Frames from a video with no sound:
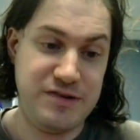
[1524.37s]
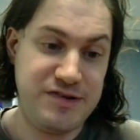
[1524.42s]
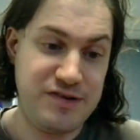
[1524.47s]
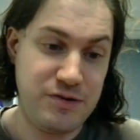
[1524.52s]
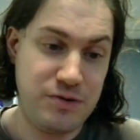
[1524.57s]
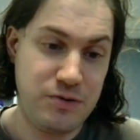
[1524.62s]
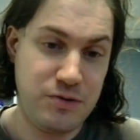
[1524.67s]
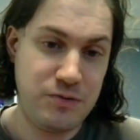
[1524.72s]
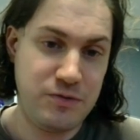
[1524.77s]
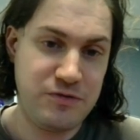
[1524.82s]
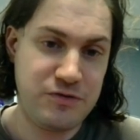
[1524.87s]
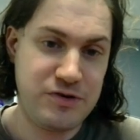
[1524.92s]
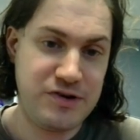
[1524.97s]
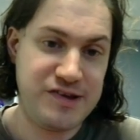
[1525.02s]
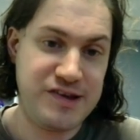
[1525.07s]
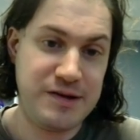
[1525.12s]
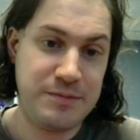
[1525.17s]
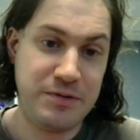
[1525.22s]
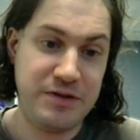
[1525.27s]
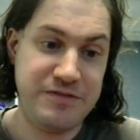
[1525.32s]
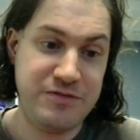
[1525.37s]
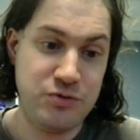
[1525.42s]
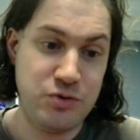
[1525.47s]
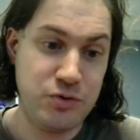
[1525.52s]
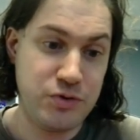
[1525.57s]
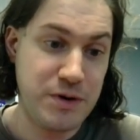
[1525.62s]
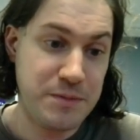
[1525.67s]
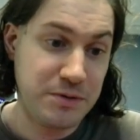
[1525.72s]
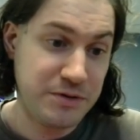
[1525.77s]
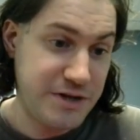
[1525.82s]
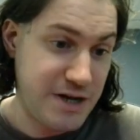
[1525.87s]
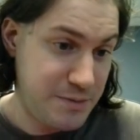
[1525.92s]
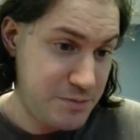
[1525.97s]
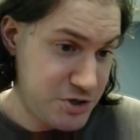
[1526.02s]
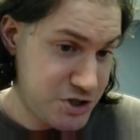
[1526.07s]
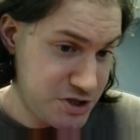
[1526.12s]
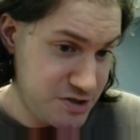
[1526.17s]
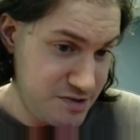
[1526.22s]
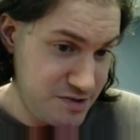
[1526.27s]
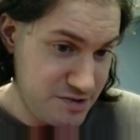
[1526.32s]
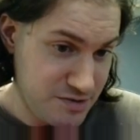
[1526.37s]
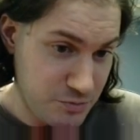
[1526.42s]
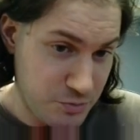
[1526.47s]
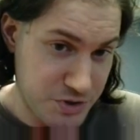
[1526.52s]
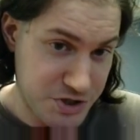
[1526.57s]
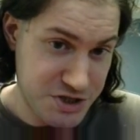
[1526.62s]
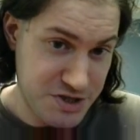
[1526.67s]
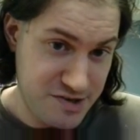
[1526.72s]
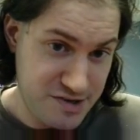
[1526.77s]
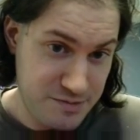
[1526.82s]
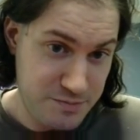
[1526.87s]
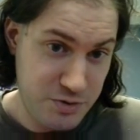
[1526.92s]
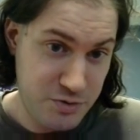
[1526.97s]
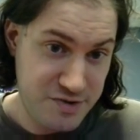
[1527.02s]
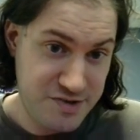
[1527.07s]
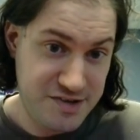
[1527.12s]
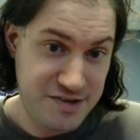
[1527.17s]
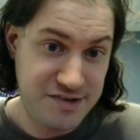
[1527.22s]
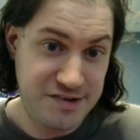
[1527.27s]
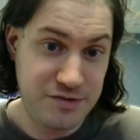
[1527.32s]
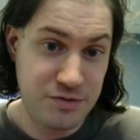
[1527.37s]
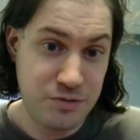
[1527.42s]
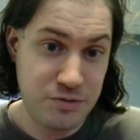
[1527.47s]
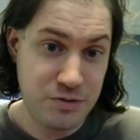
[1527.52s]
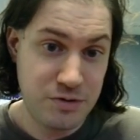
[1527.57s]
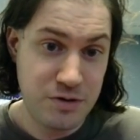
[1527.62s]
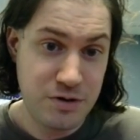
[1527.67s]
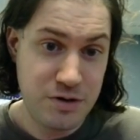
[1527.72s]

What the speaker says: So, for example, if you do triple damages, which some US states do,